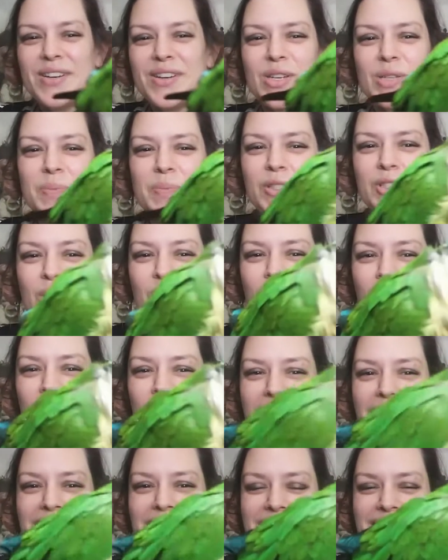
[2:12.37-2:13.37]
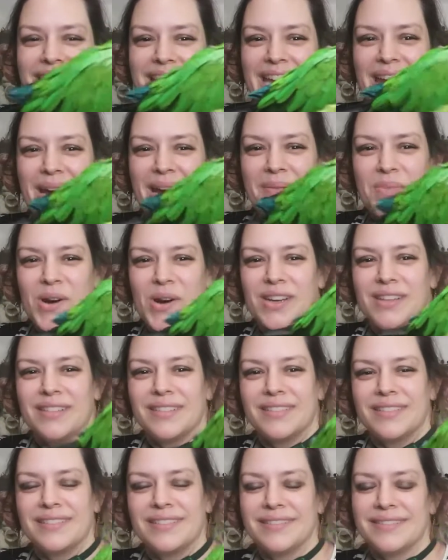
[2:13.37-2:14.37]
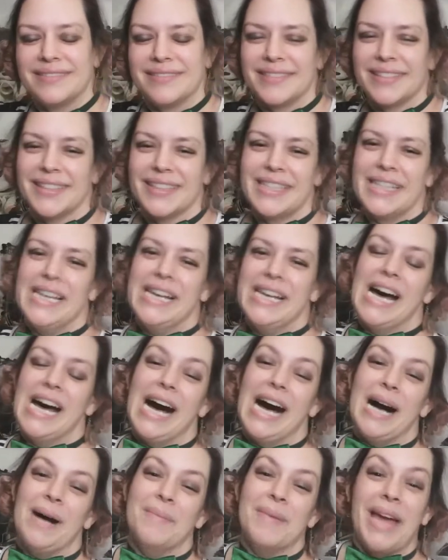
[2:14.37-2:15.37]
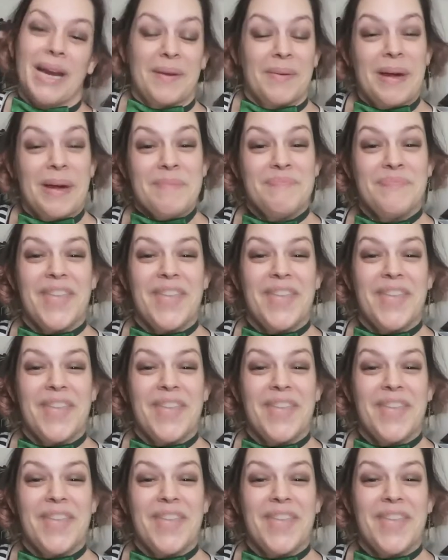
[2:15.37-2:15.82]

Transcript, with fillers: you're supposed to look at the camera. Um, anyway.